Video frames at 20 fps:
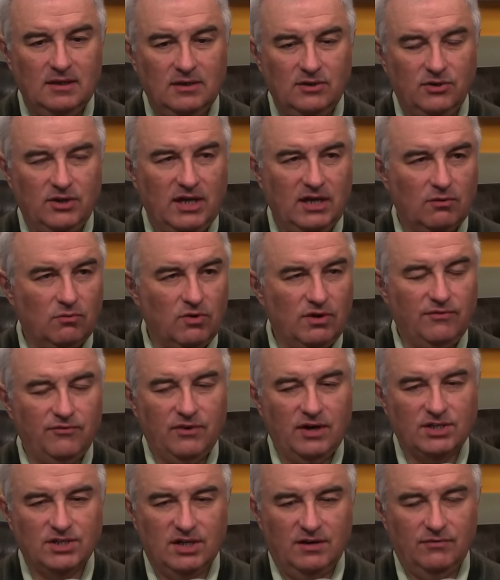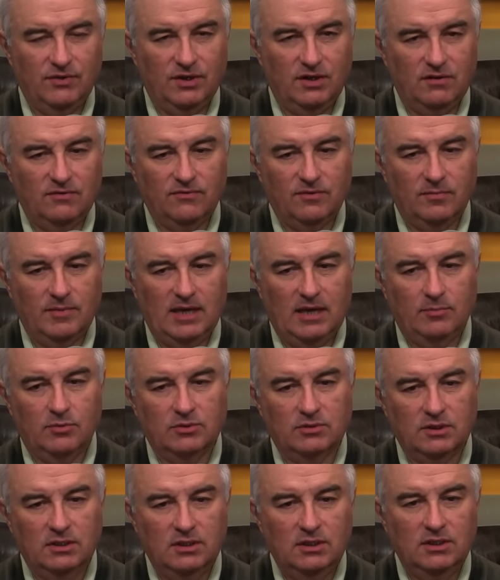You get a refresh every year from
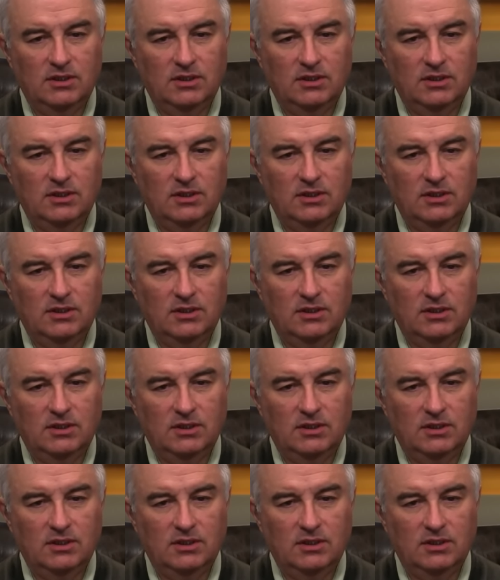Apple.